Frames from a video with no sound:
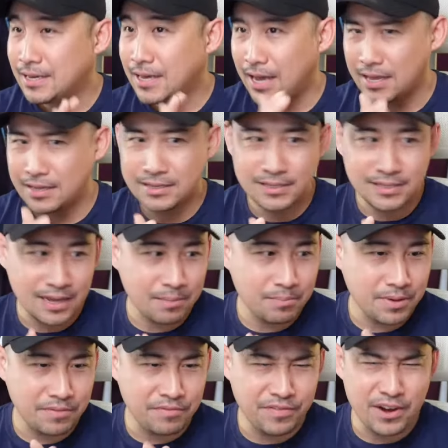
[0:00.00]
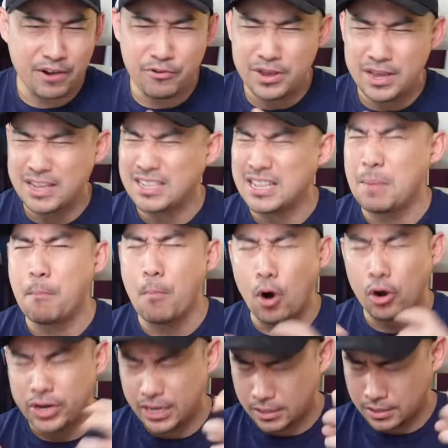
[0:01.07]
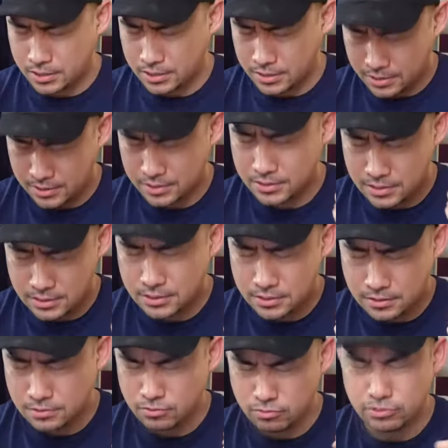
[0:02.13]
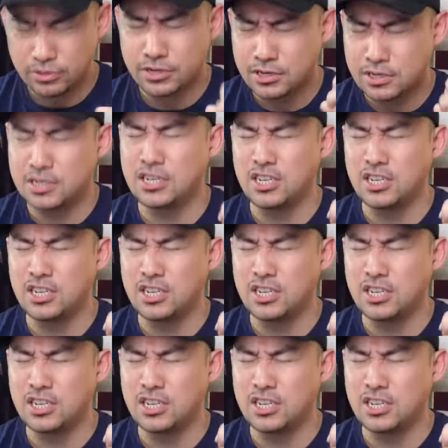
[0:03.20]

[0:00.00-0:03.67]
And some are very demonic, really